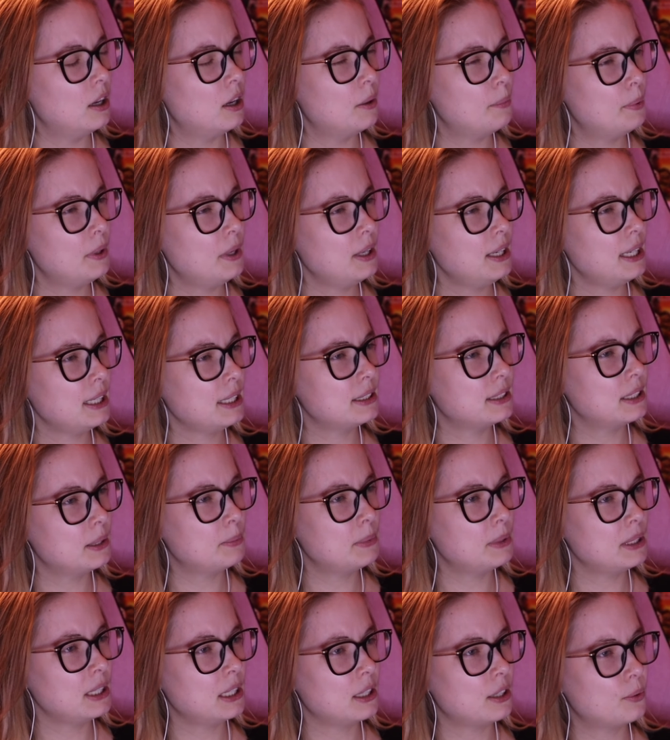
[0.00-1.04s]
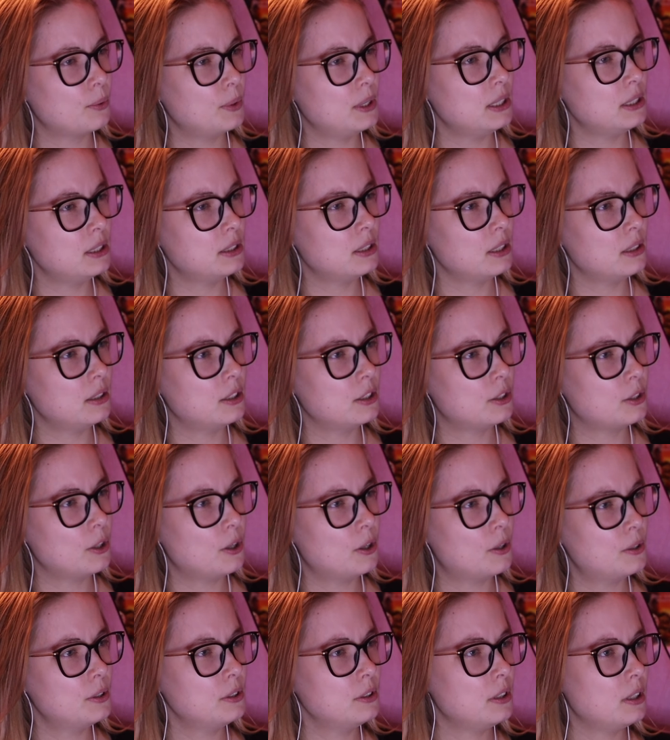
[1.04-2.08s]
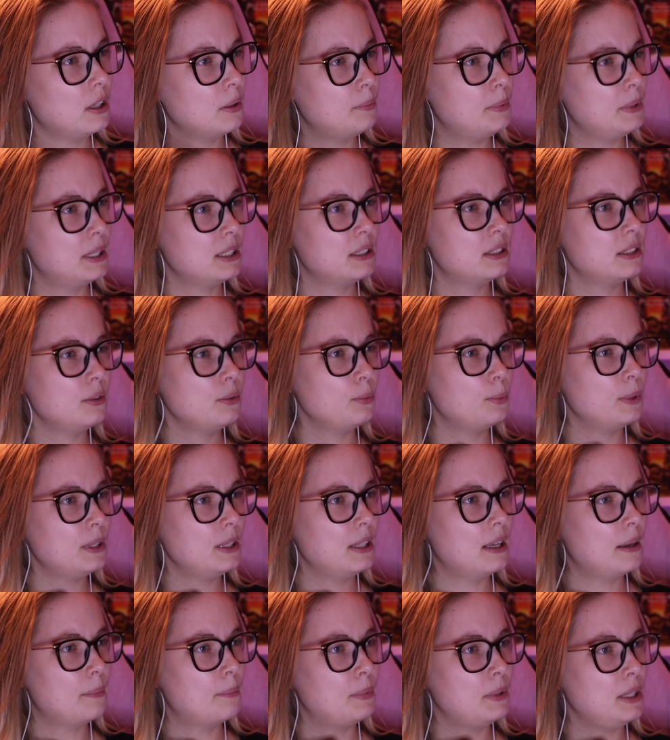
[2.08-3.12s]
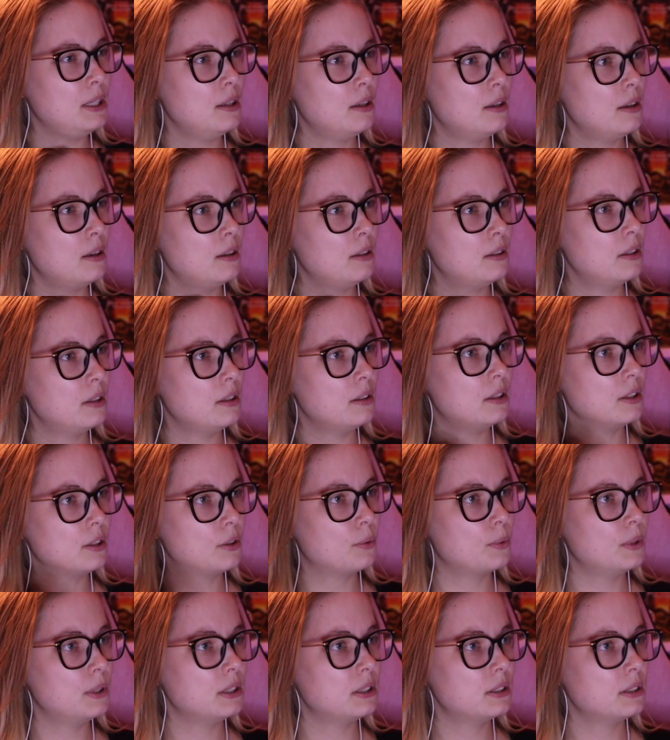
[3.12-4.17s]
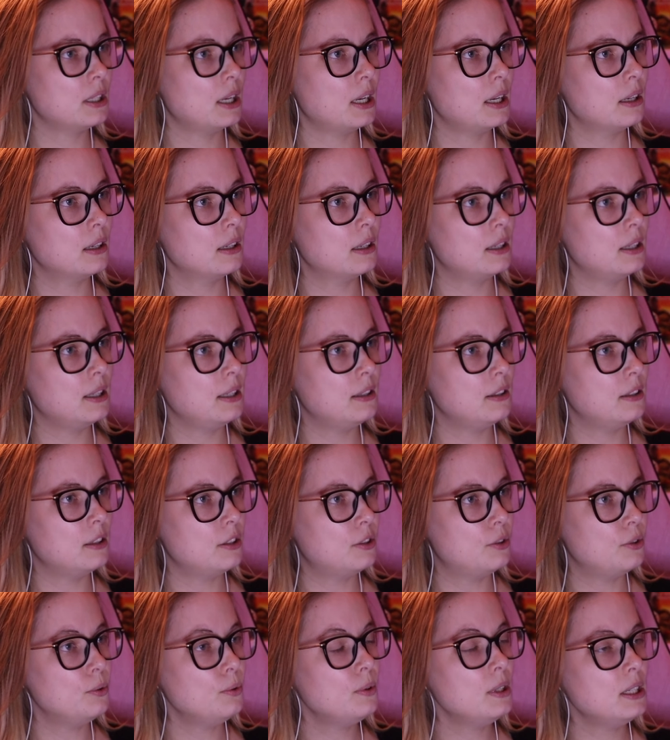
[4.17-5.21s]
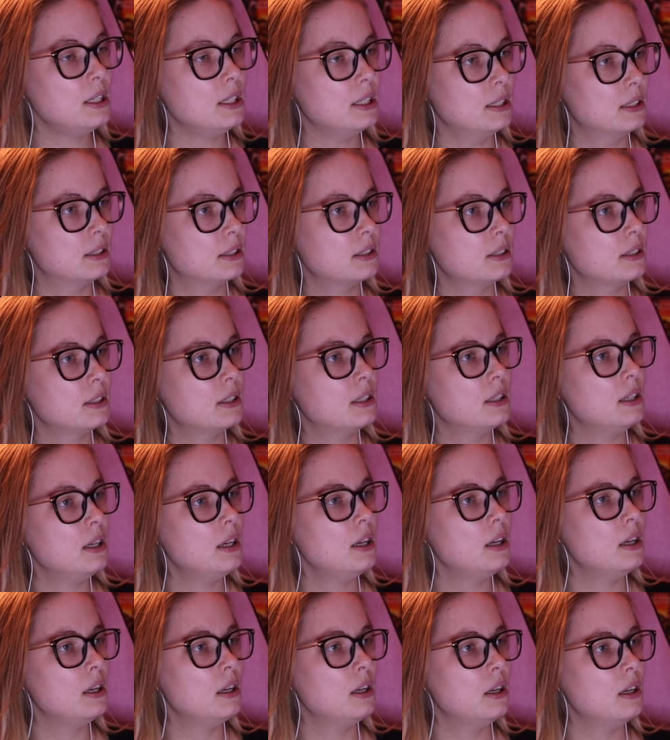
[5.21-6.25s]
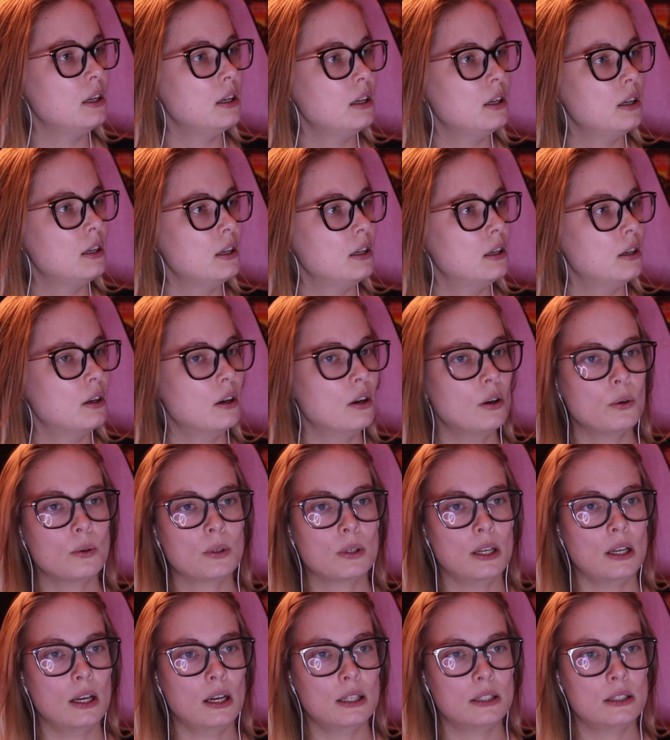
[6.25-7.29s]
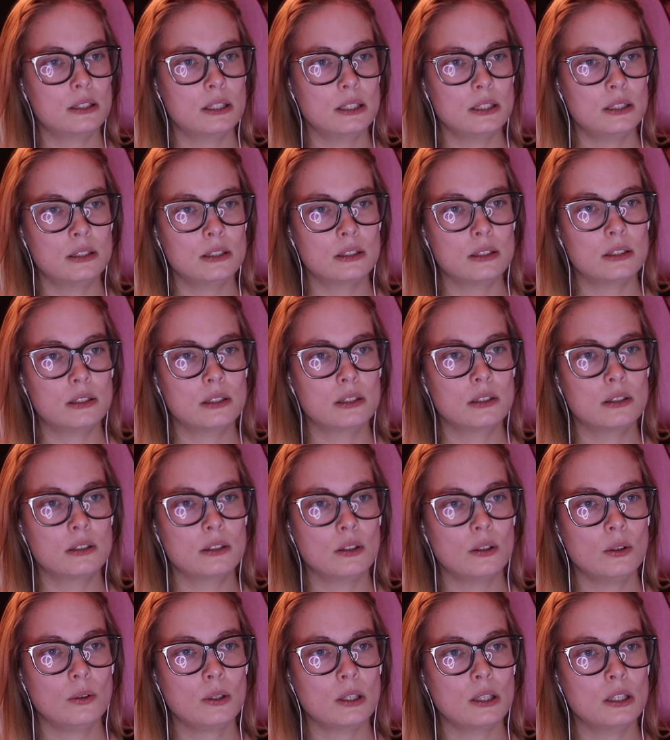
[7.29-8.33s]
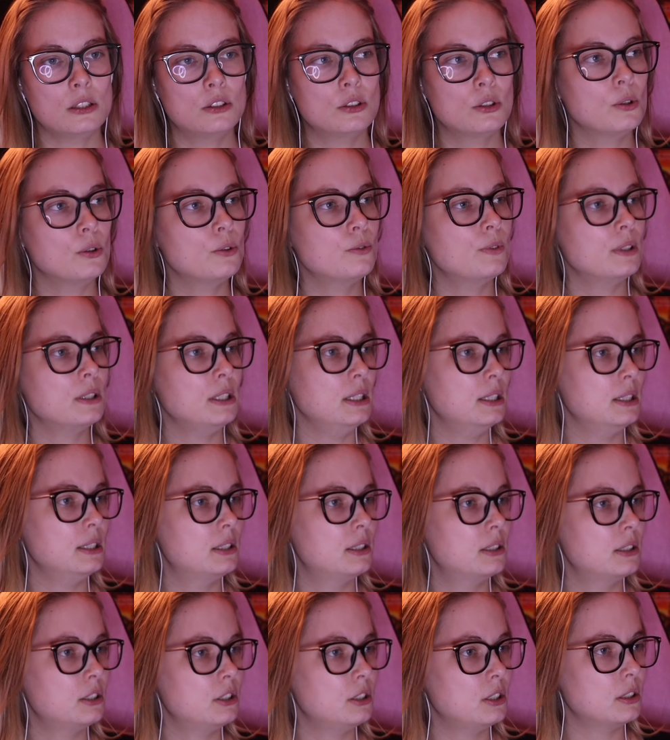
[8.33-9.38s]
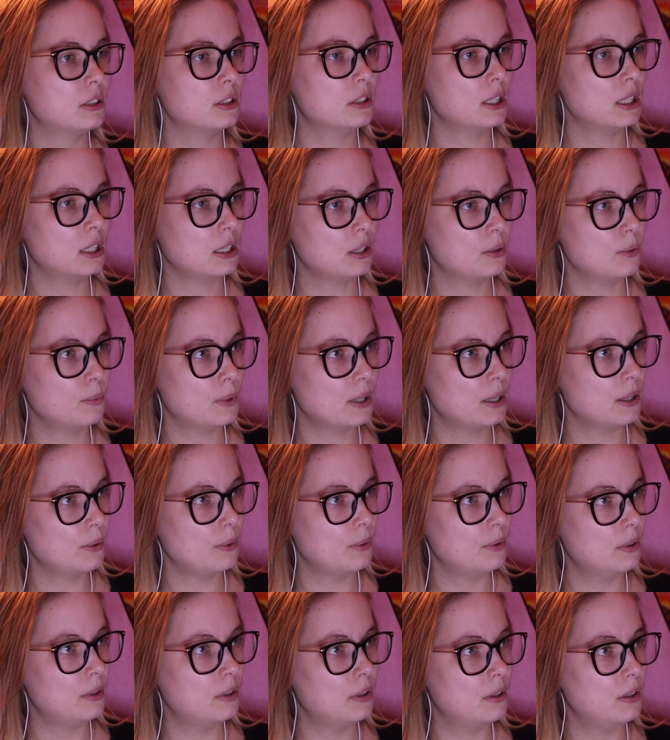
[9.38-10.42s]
Upon accepting a quest, the current objective will appear under the quest title in the duty list. Okay, I didn't... Okay, so over here it's just like in WoW.